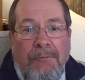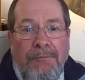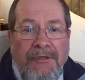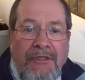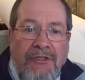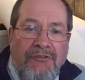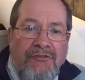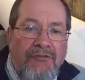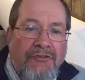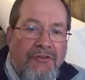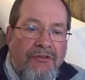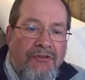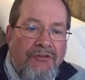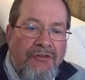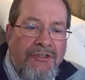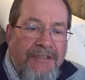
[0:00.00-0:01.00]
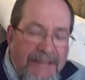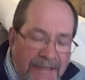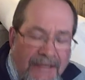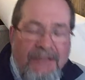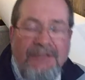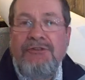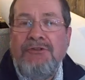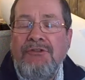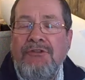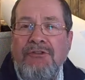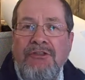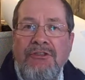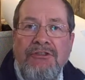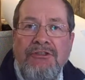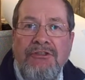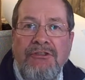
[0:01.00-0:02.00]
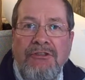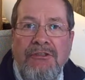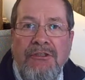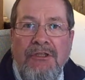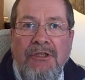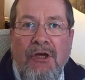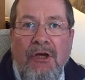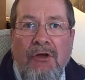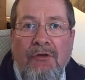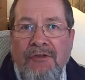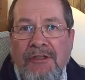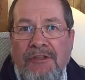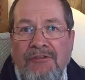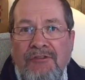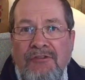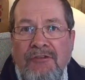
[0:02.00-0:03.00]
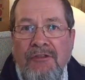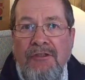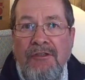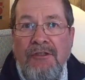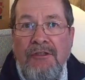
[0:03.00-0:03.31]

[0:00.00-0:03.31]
Because the natural condition of us